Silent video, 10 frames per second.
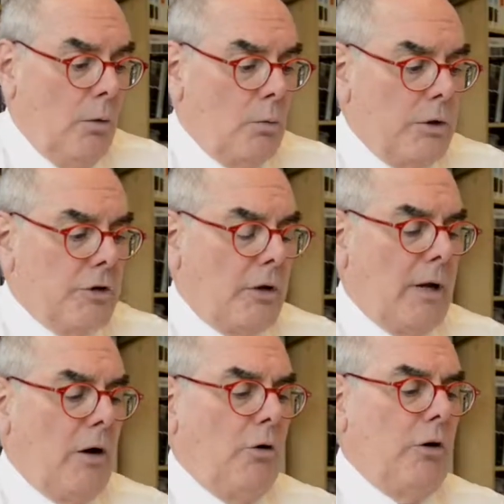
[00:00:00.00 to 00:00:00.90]
which
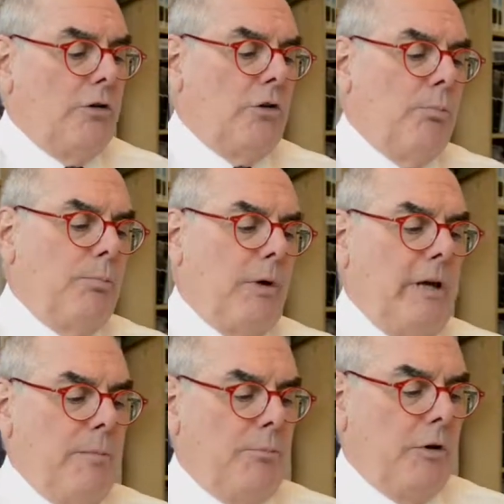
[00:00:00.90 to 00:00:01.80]
allowed us to
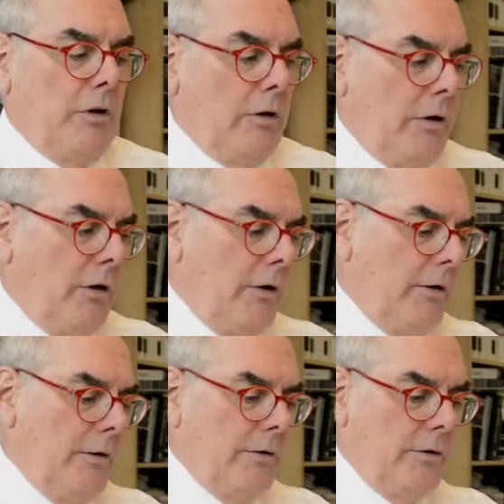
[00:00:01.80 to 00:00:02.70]
keep the
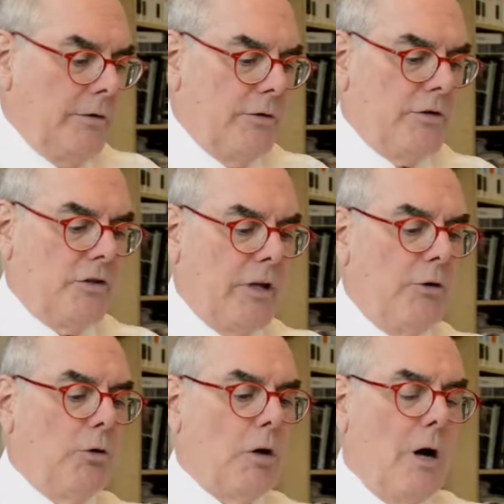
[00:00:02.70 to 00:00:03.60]

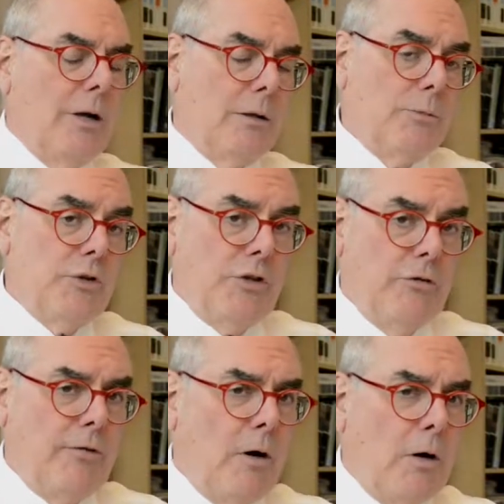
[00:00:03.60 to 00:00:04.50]
slender columns in the
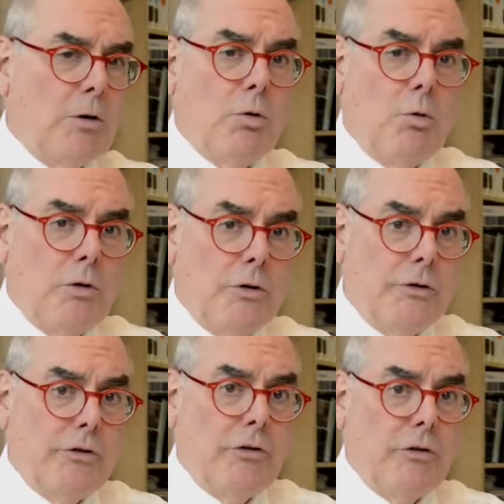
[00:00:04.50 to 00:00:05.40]
far
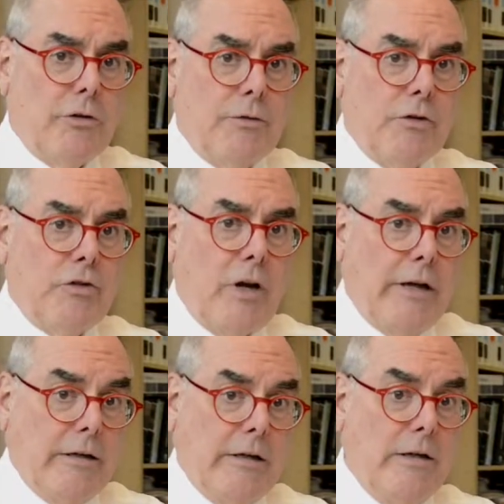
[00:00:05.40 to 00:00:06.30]
corners of the
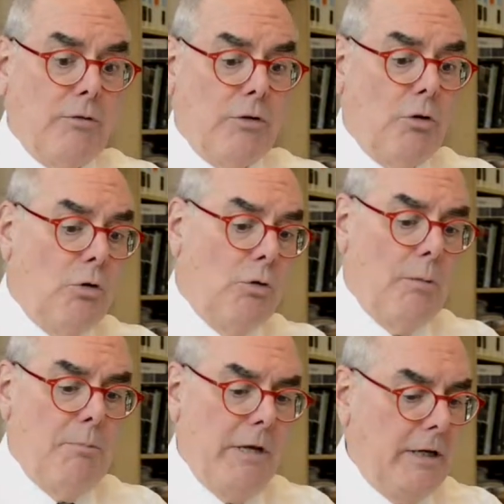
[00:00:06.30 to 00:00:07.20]
site, even though
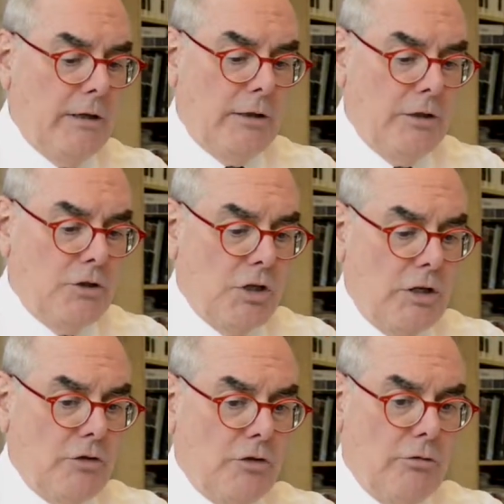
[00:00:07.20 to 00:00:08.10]
immediately
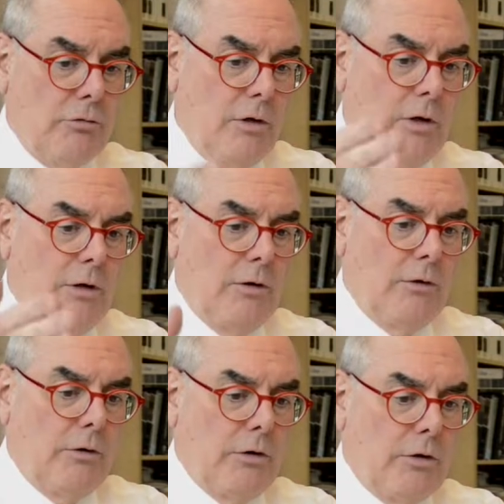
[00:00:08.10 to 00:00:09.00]
adjacent,
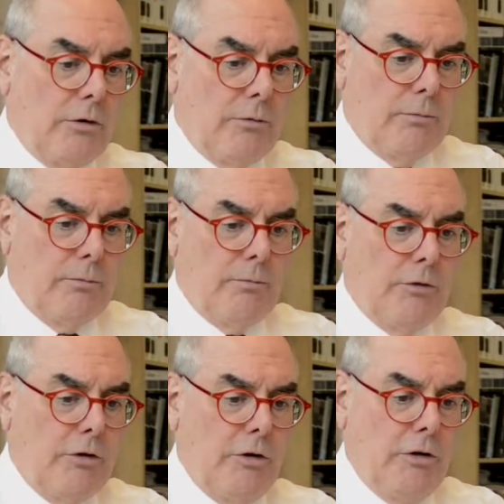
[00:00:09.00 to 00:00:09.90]
the
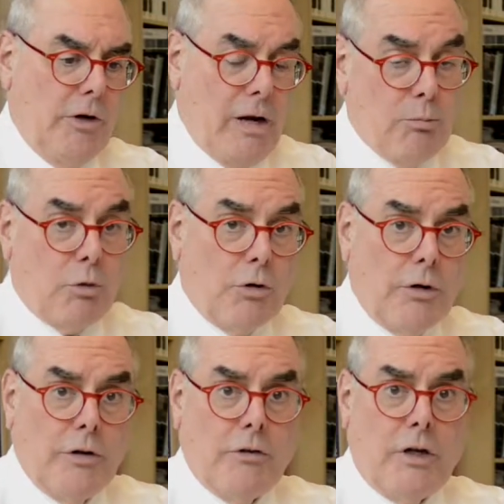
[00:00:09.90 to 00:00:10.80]
neighbor
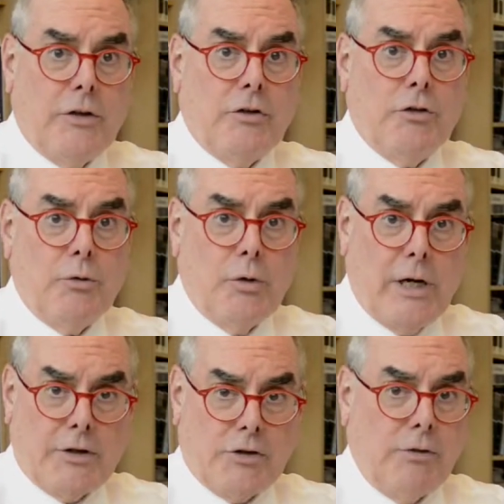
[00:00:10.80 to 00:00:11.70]
intends to
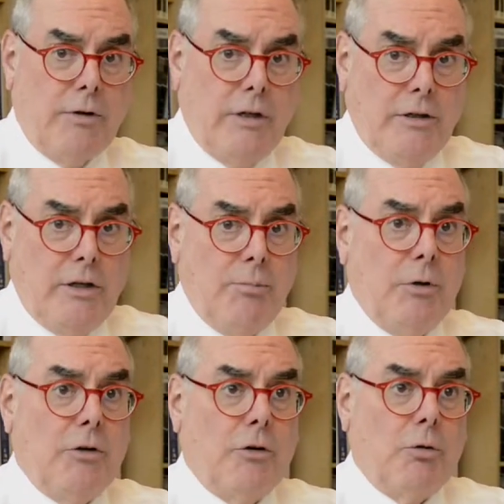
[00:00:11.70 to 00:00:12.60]
excavate deep
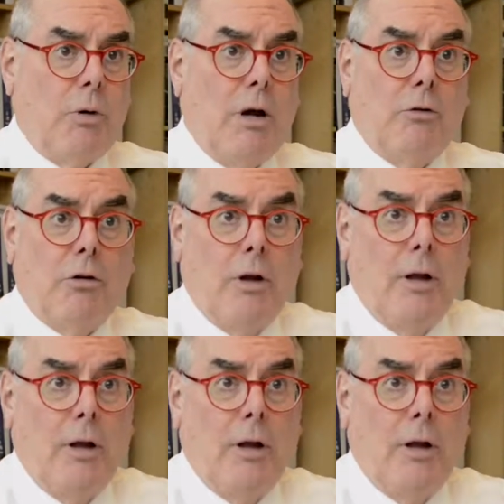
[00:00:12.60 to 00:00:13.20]
into the ground.